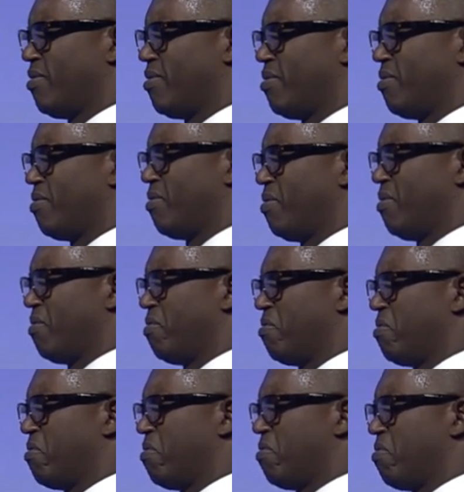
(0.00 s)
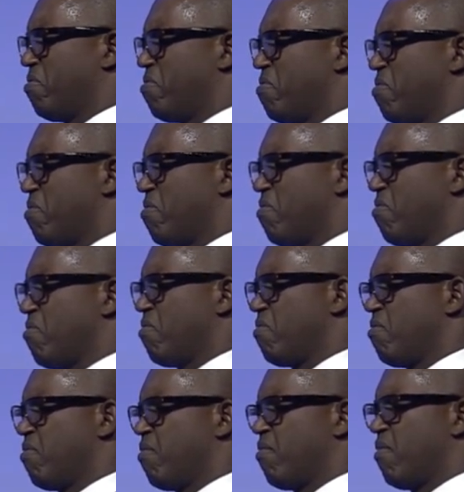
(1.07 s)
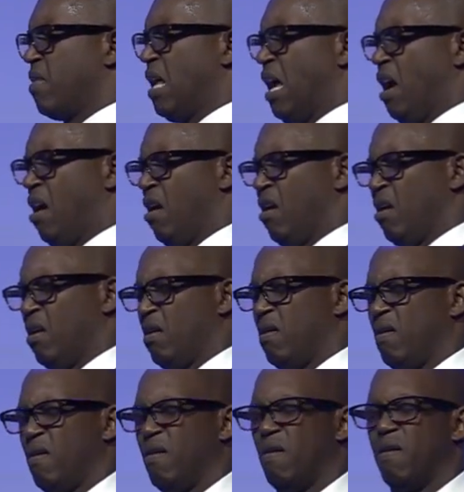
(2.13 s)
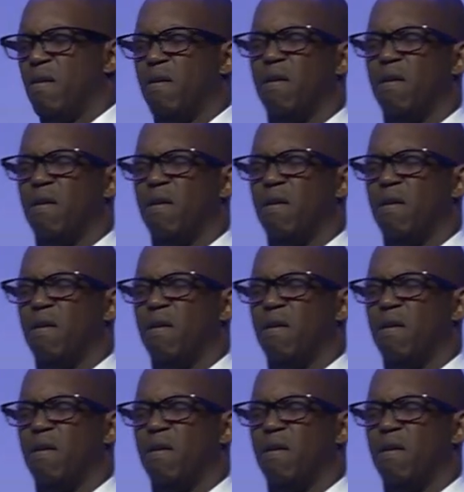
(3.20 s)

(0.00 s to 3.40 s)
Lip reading: Nobody speaks.